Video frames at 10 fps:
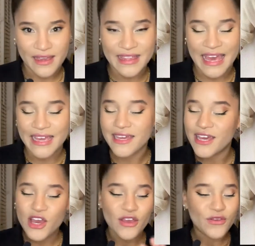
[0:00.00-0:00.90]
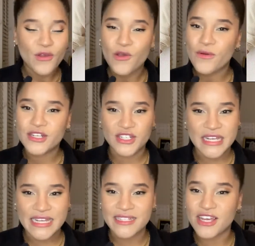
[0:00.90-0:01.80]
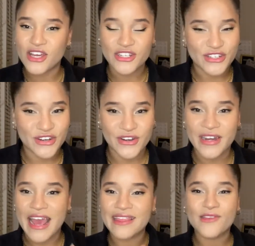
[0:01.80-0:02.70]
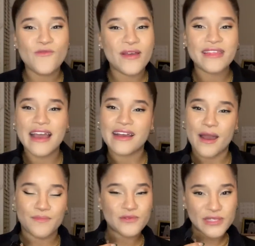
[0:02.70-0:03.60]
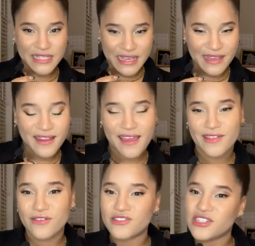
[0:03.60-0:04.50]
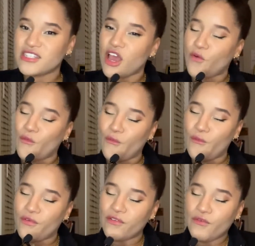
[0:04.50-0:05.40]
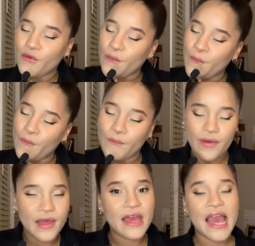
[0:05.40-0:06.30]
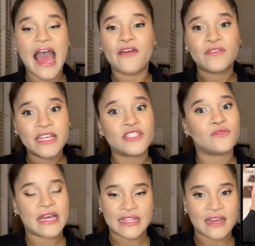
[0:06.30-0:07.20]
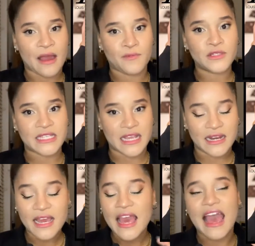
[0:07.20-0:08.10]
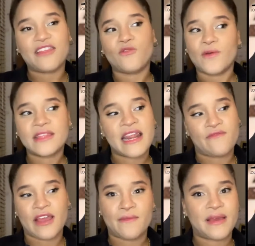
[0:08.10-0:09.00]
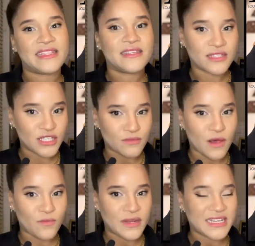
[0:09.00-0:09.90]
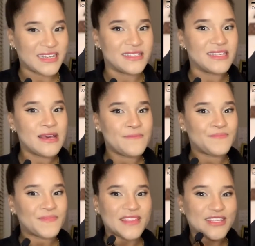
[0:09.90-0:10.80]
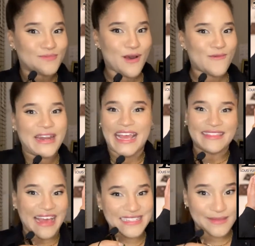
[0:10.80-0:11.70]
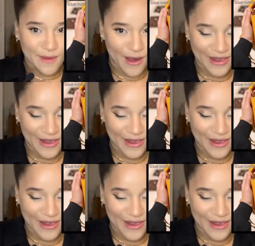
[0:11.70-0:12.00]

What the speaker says: Like, you could wear jeans, a shirt, and you wear that couple scene, and you're just like, ooh, ooh. I really do like the couple scene. And the one that I recommend is the small one, because the small one ain't that small.